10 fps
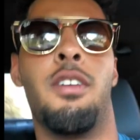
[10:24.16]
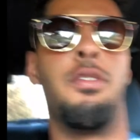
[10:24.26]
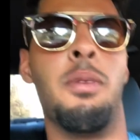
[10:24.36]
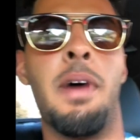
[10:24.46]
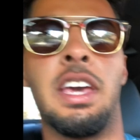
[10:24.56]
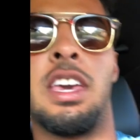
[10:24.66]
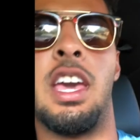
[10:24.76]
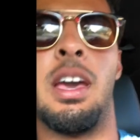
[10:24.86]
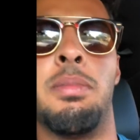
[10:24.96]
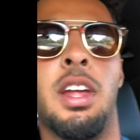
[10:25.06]
from my
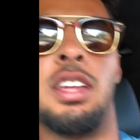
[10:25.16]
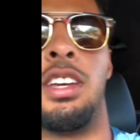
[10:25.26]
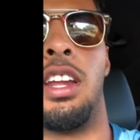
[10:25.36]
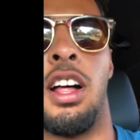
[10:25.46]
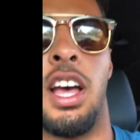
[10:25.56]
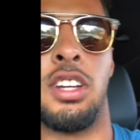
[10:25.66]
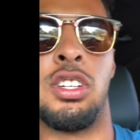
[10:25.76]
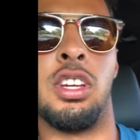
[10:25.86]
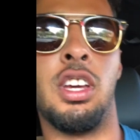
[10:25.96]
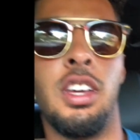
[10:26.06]
camp that I did, I'll
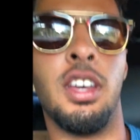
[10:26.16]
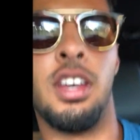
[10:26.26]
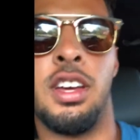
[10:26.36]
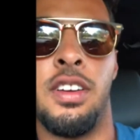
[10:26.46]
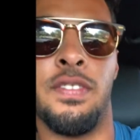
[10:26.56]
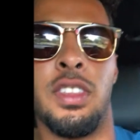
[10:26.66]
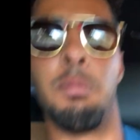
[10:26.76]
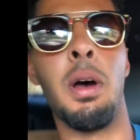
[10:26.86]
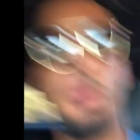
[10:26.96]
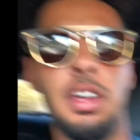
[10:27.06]
actually,
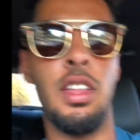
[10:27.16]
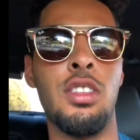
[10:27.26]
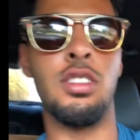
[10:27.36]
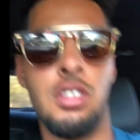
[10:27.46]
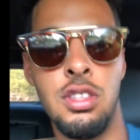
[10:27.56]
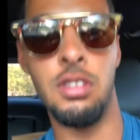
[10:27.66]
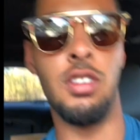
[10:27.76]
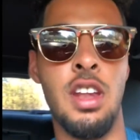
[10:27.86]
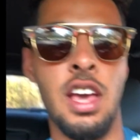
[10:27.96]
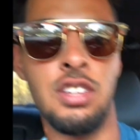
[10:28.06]
probably in
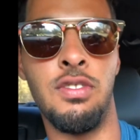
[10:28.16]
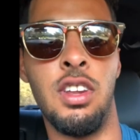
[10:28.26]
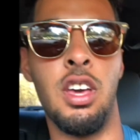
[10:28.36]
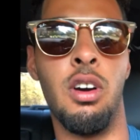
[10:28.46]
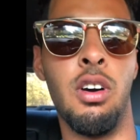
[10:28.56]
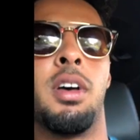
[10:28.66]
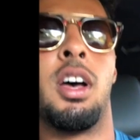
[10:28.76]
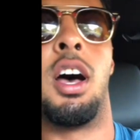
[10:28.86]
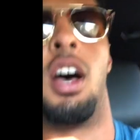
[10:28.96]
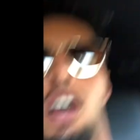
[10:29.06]
the next video,
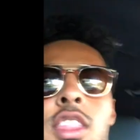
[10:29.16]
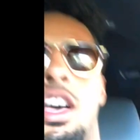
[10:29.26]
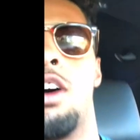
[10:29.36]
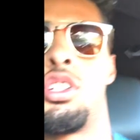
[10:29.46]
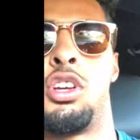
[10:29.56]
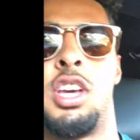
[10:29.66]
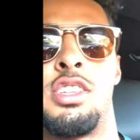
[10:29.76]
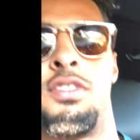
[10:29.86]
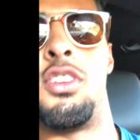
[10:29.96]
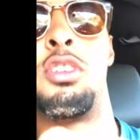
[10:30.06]
I'll show you
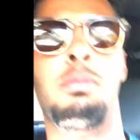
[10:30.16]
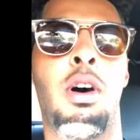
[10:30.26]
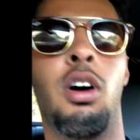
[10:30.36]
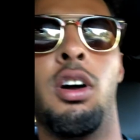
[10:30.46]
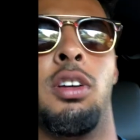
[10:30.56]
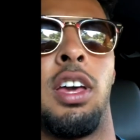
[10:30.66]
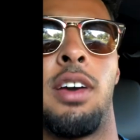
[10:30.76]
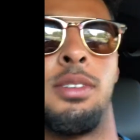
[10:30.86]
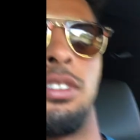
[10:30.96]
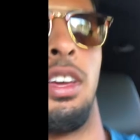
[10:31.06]
guys a video tomorrow, like
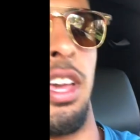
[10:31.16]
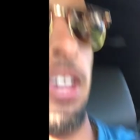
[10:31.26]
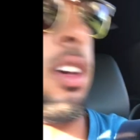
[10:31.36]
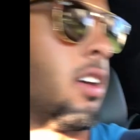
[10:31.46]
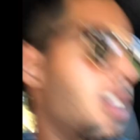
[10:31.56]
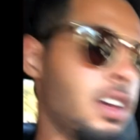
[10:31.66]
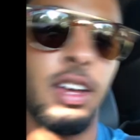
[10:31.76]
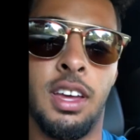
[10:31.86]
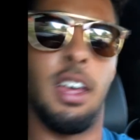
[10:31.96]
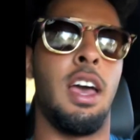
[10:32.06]
I was saying.
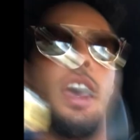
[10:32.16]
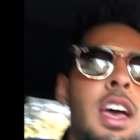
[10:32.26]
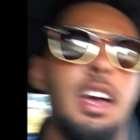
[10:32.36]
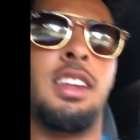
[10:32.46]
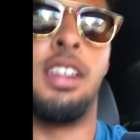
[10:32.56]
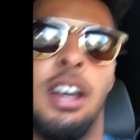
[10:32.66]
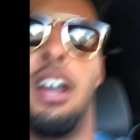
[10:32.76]
And